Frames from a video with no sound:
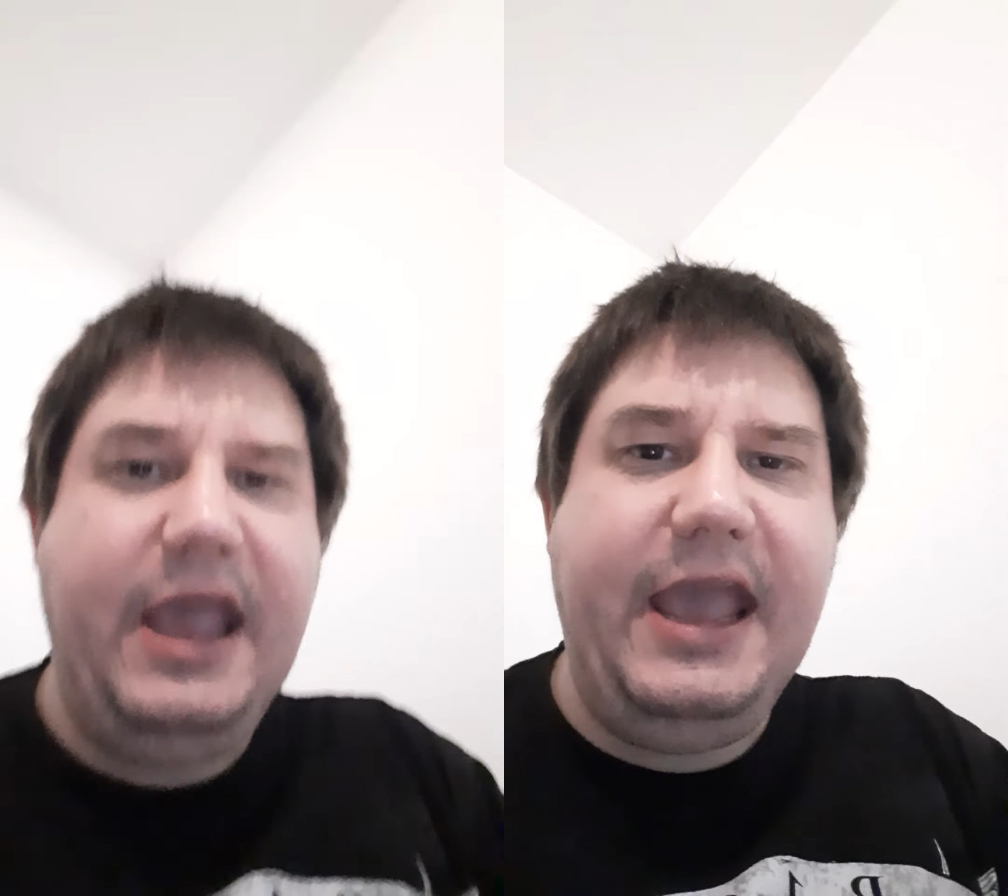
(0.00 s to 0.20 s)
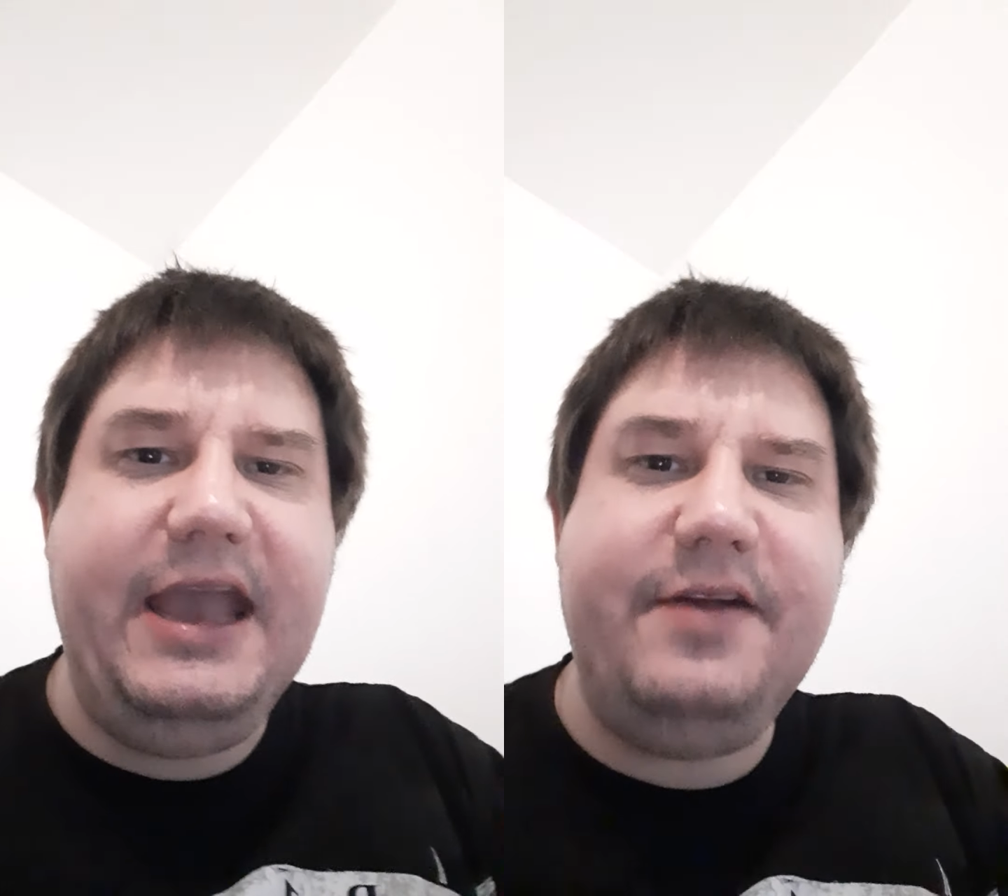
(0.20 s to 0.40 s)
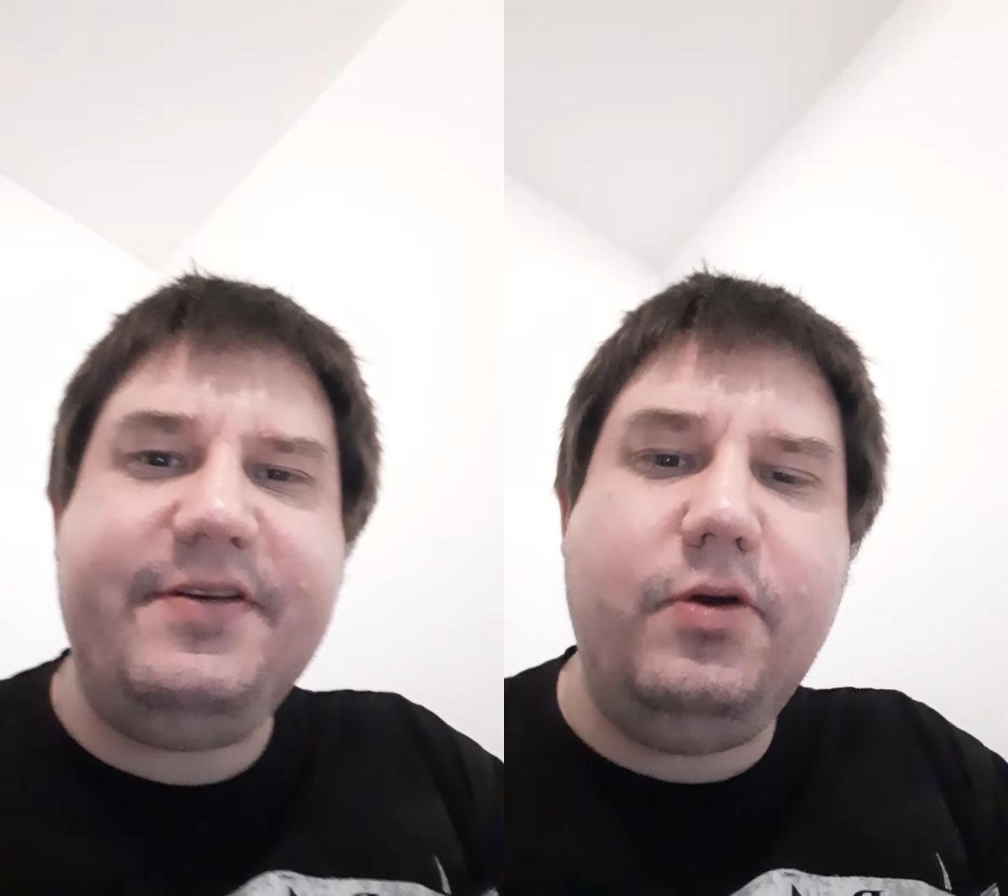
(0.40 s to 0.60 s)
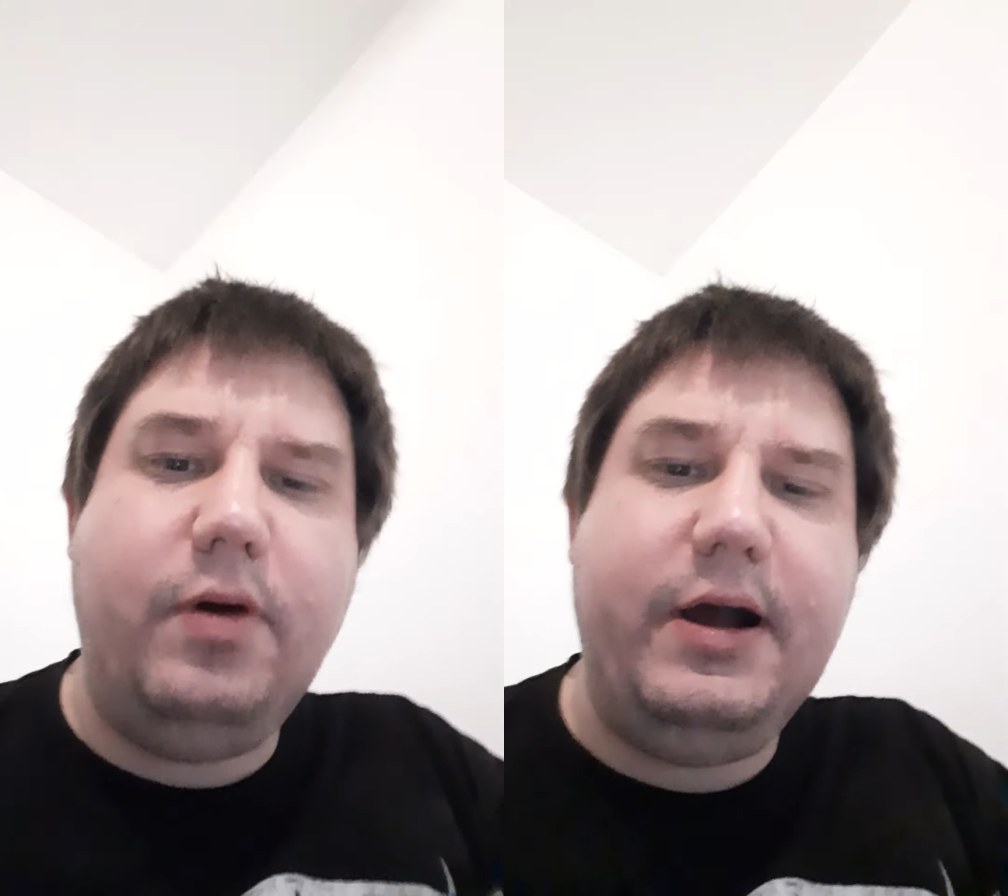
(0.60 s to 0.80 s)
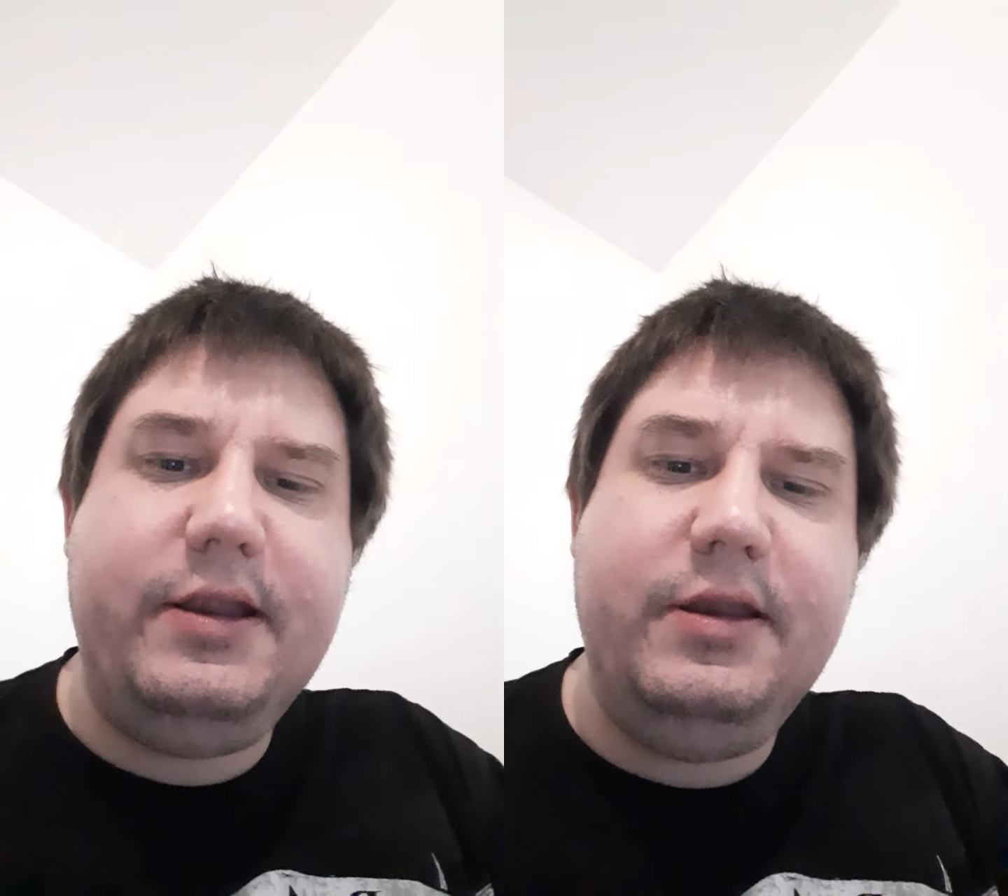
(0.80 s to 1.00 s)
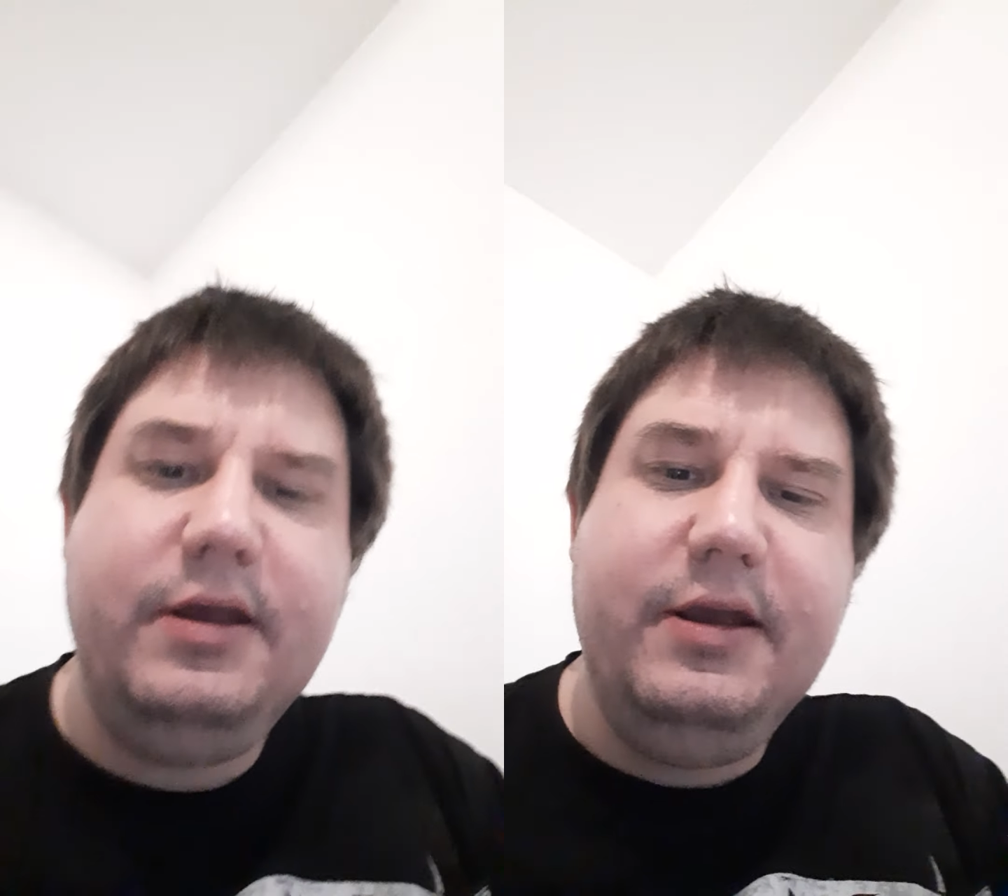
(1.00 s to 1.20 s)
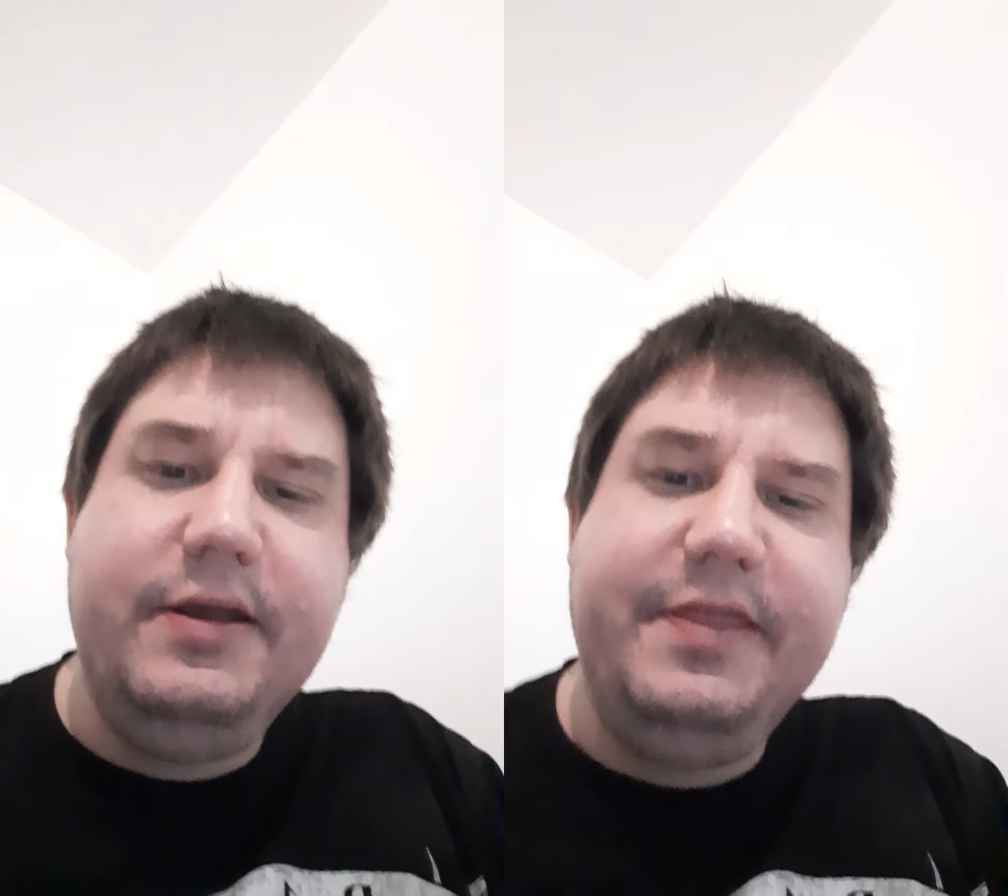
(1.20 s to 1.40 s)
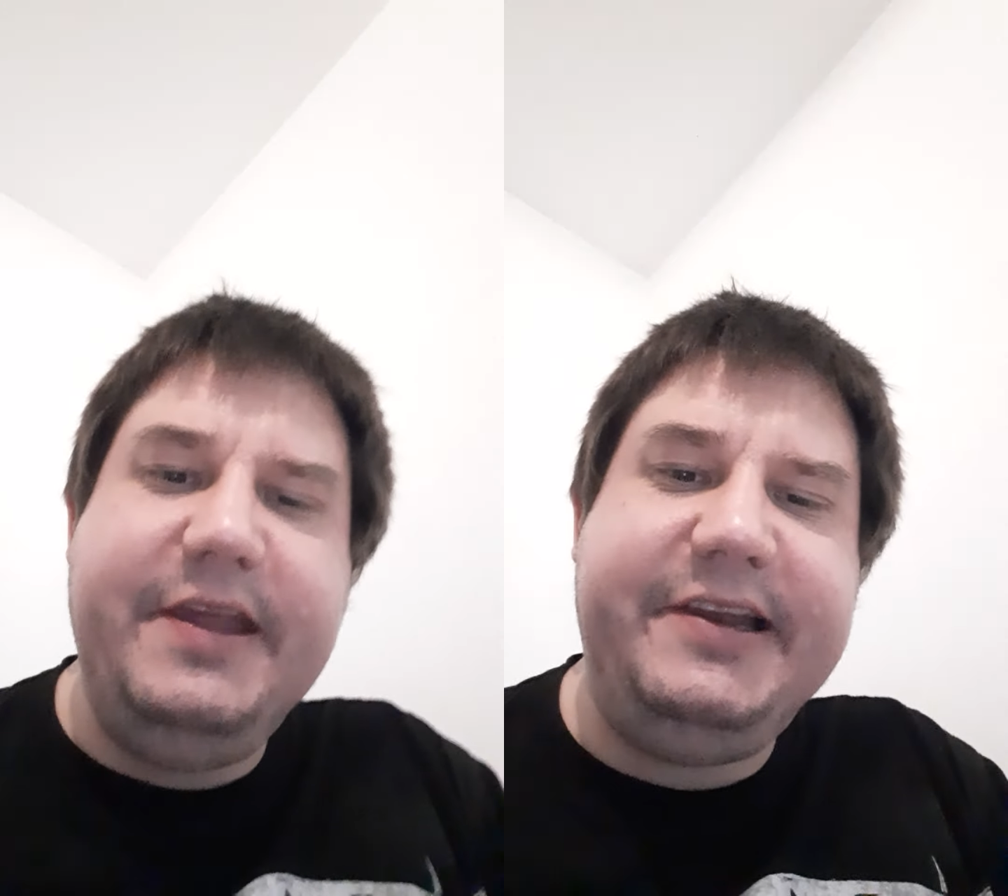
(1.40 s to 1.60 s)
Everyone,
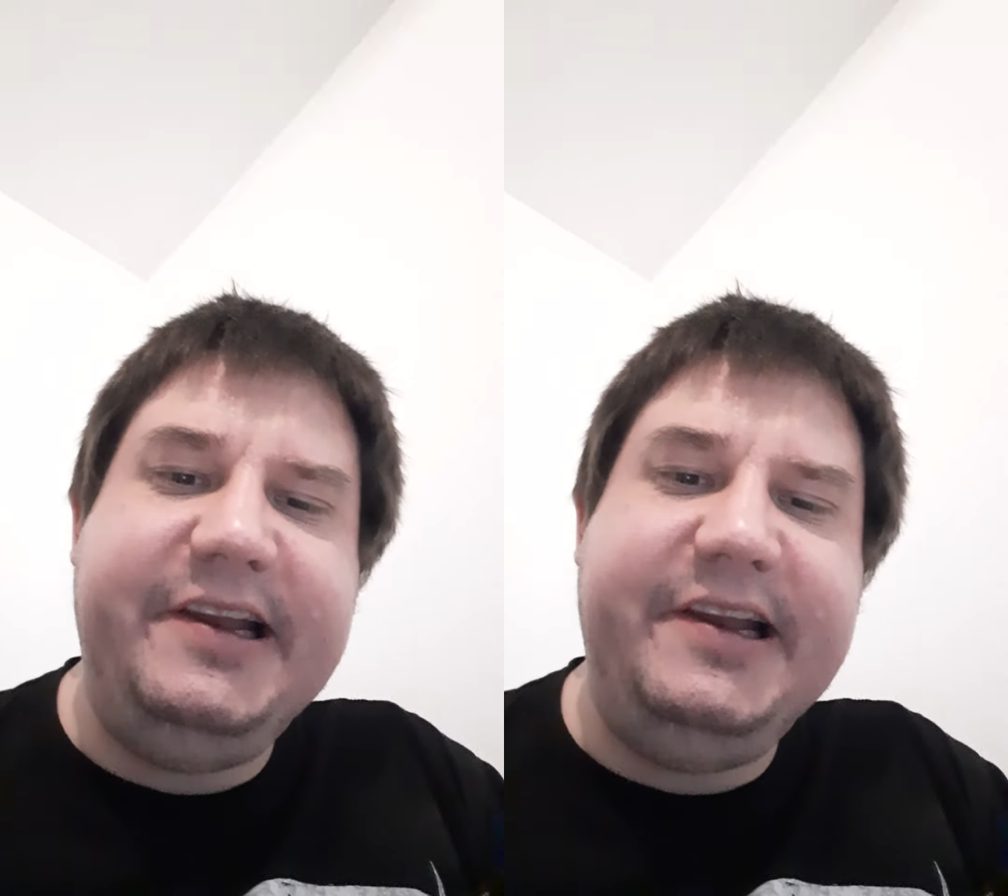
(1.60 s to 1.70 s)
this